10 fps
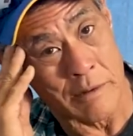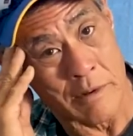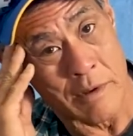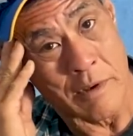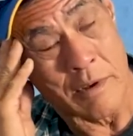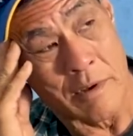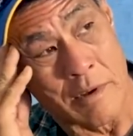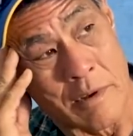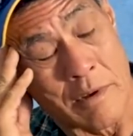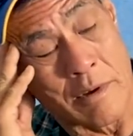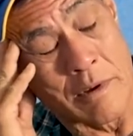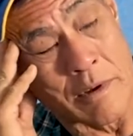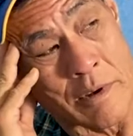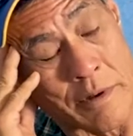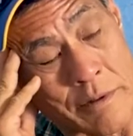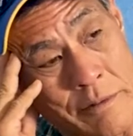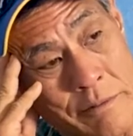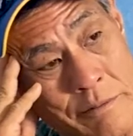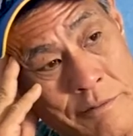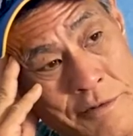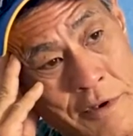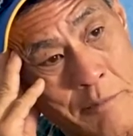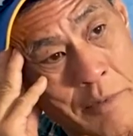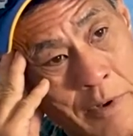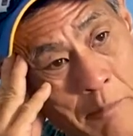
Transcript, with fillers: Mm-hmm. And see. But